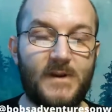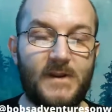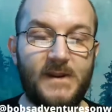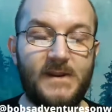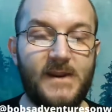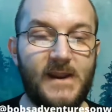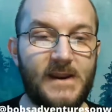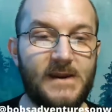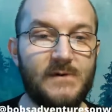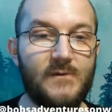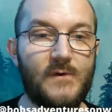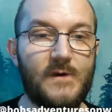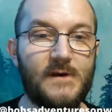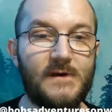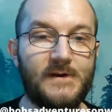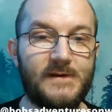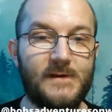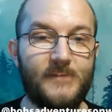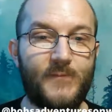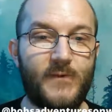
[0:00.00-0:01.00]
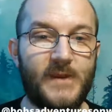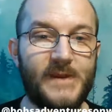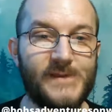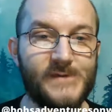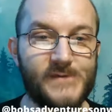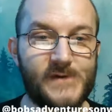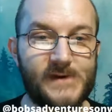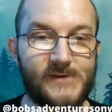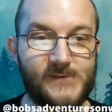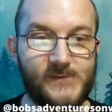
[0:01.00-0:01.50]
I kind of wanted a
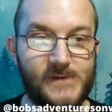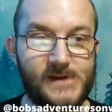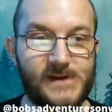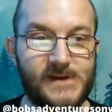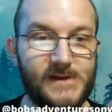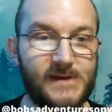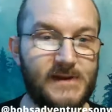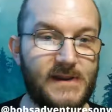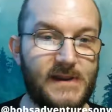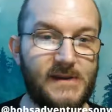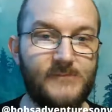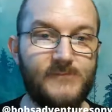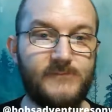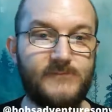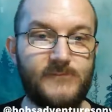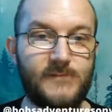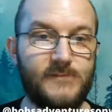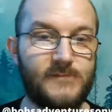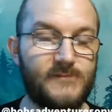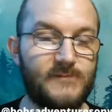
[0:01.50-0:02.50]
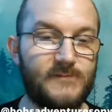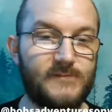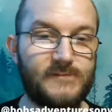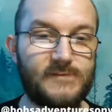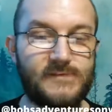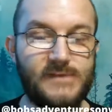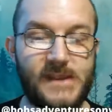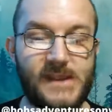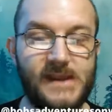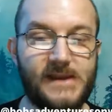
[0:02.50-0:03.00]
place where everybody could come
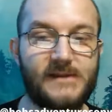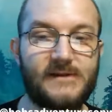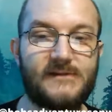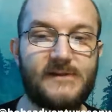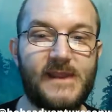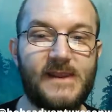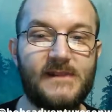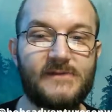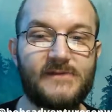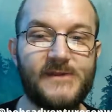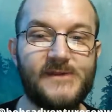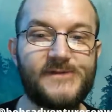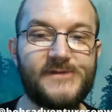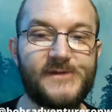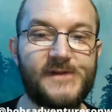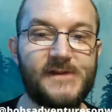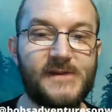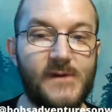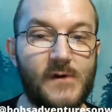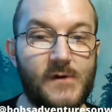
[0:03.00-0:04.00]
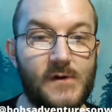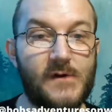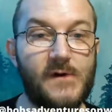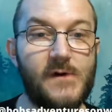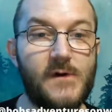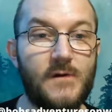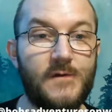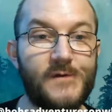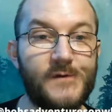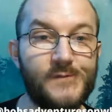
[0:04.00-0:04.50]
and like listen and go,
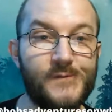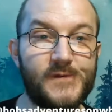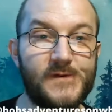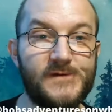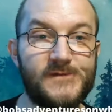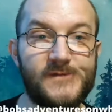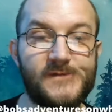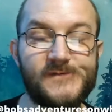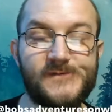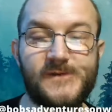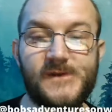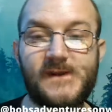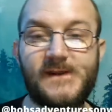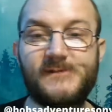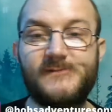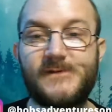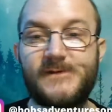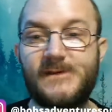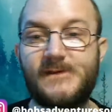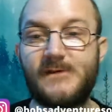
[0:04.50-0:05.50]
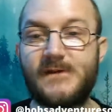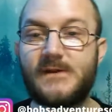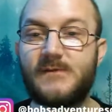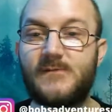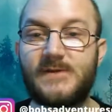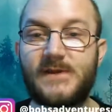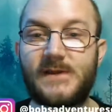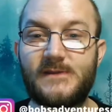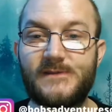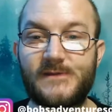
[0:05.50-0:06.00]
oh, this person's got a video
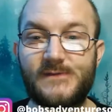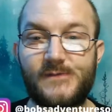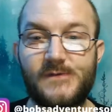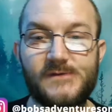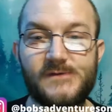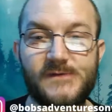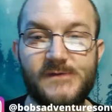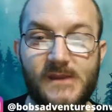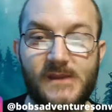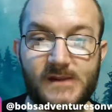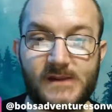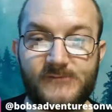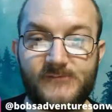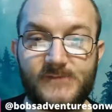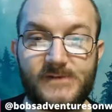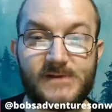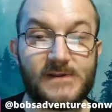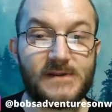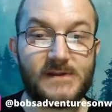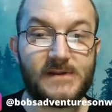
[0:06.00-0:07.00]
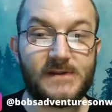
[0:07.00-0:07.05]
coming out, this person's got like a video